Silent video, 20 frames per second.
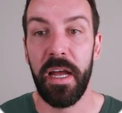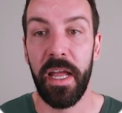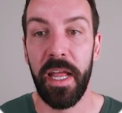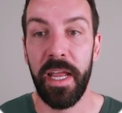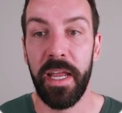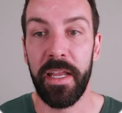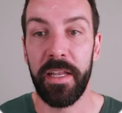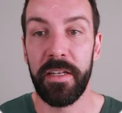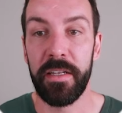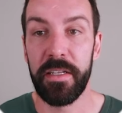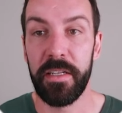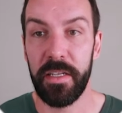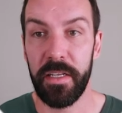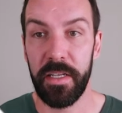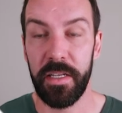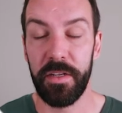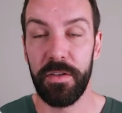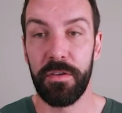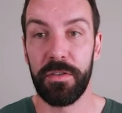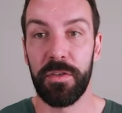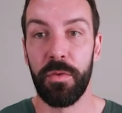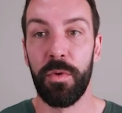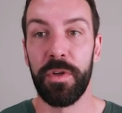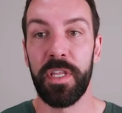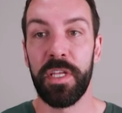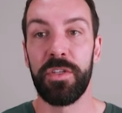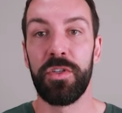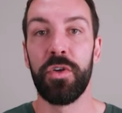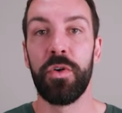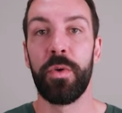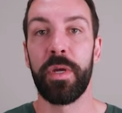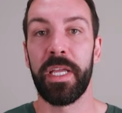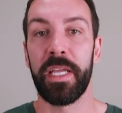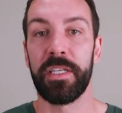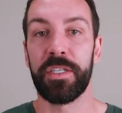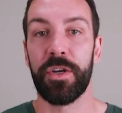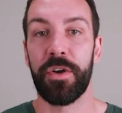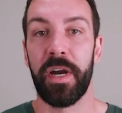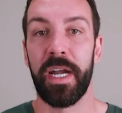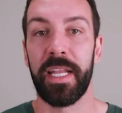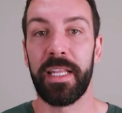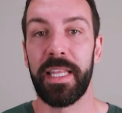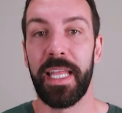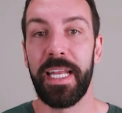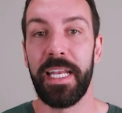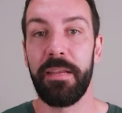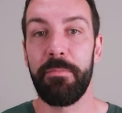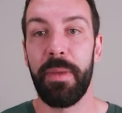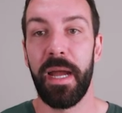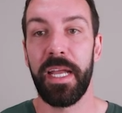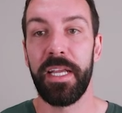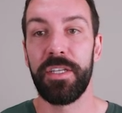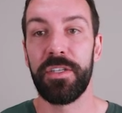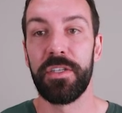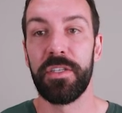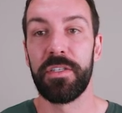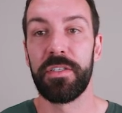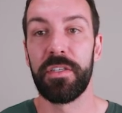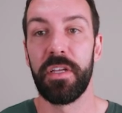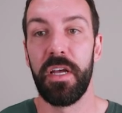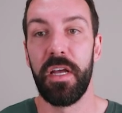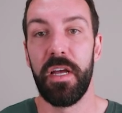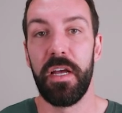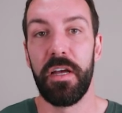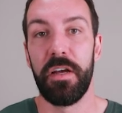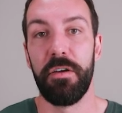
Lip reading: And so what they're doing is creating landing pages